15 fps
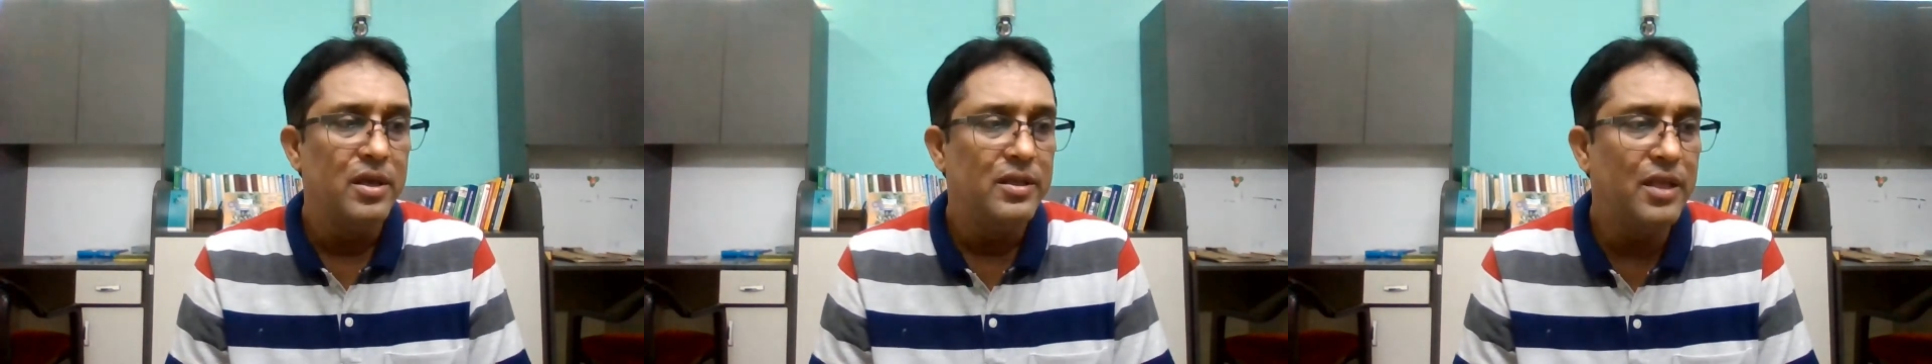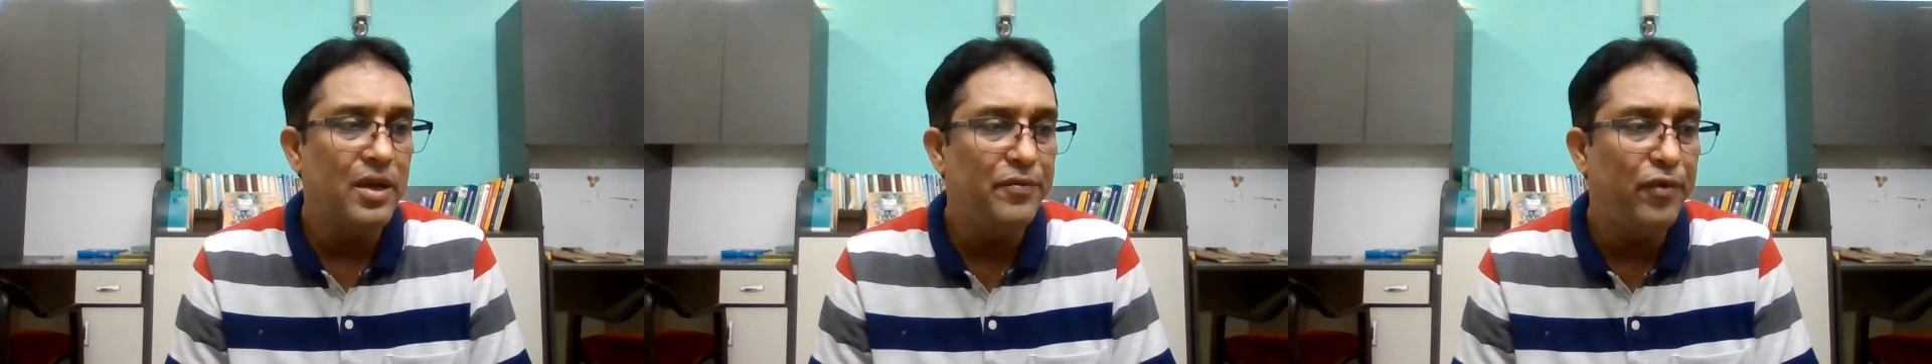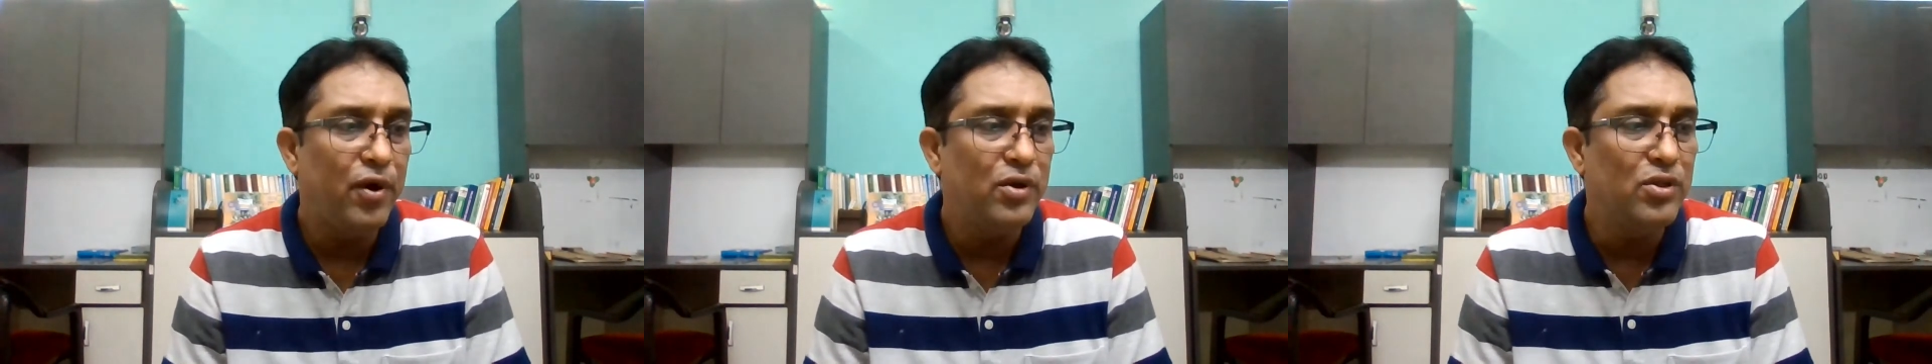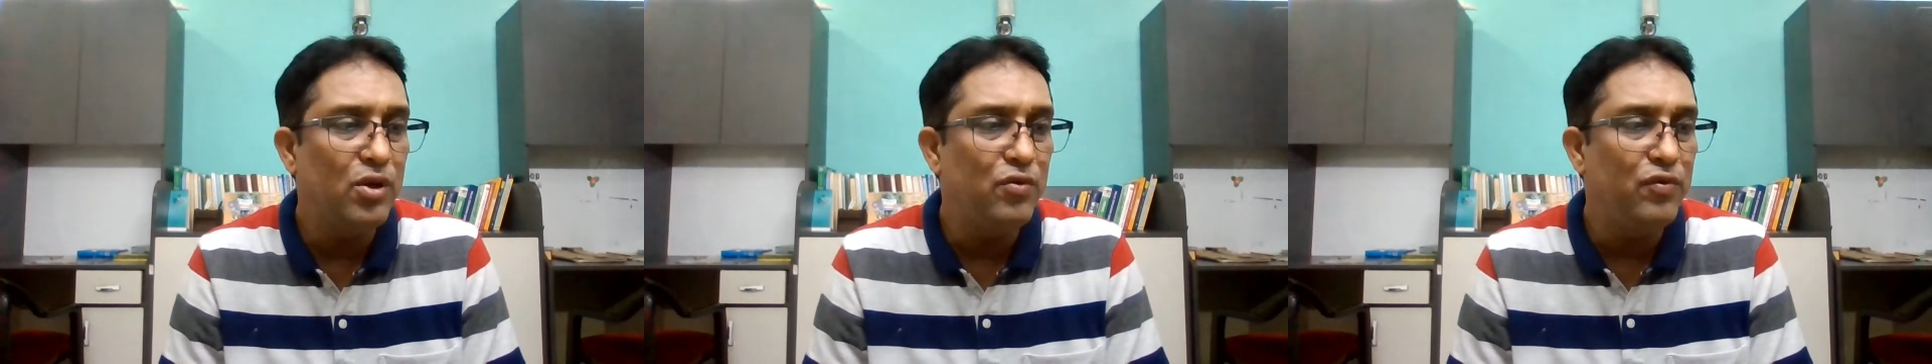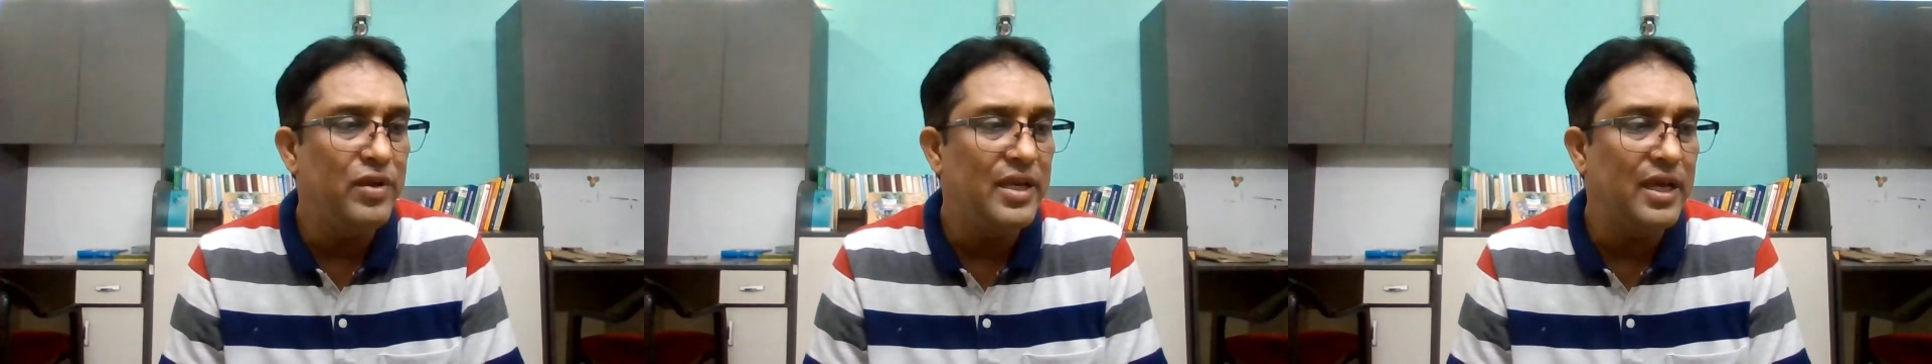Then further
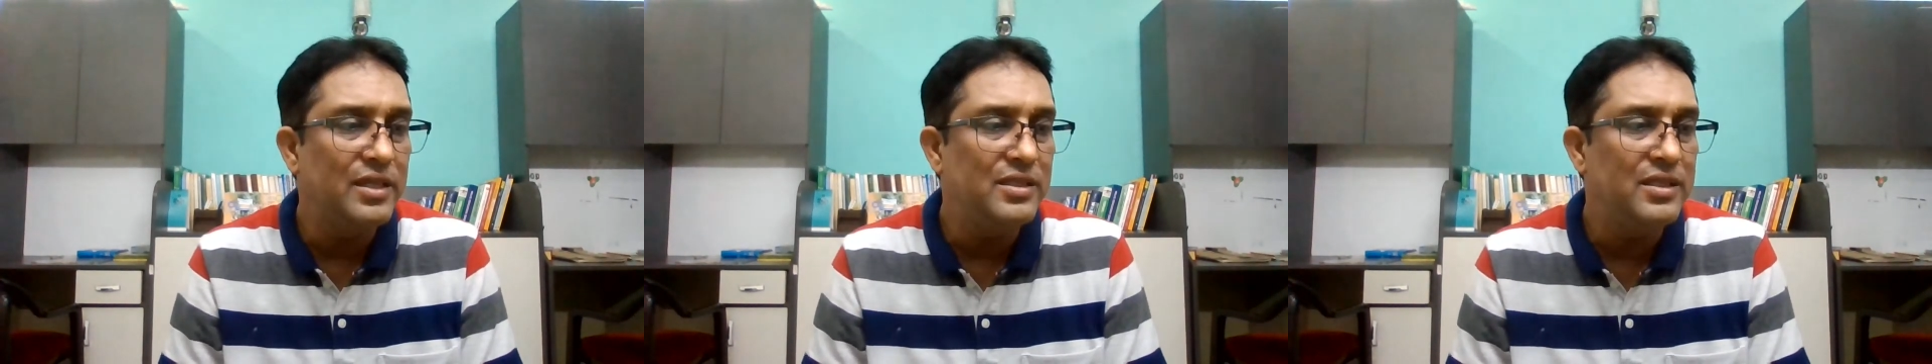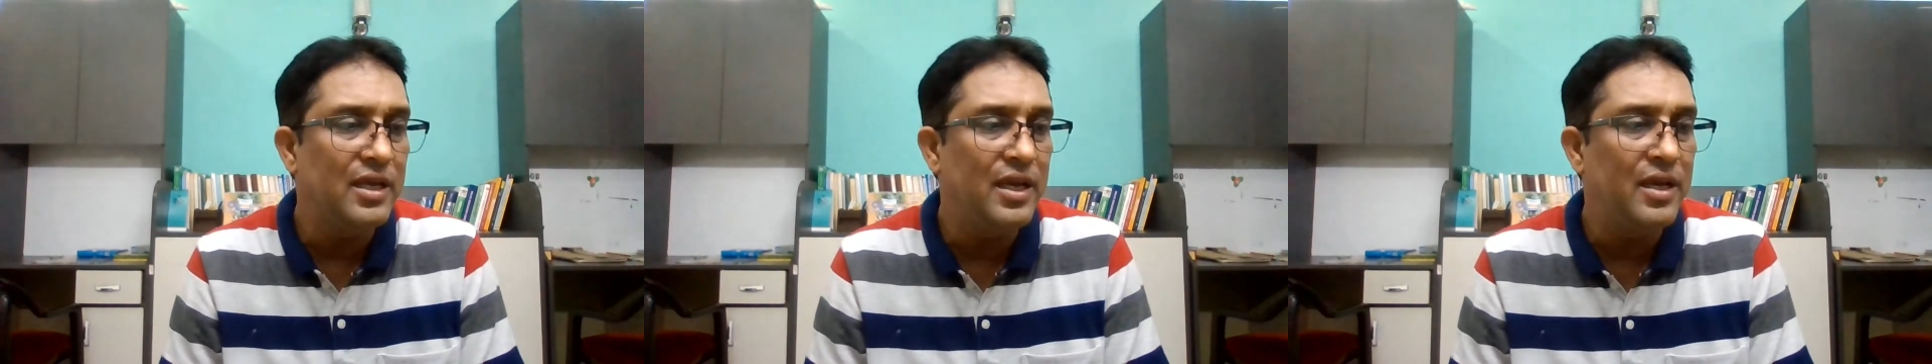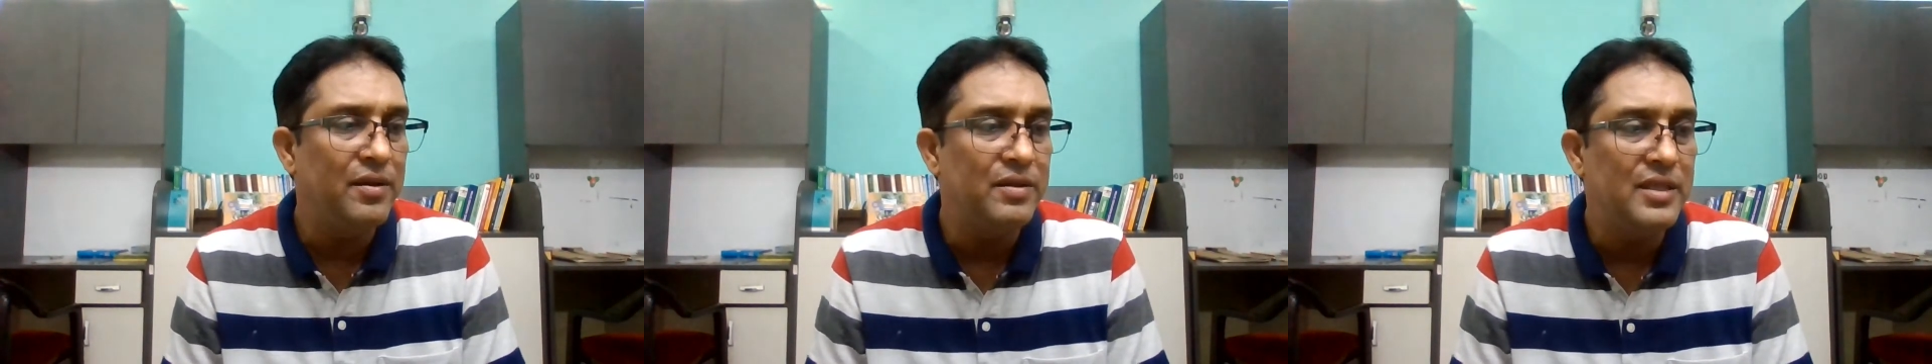we can say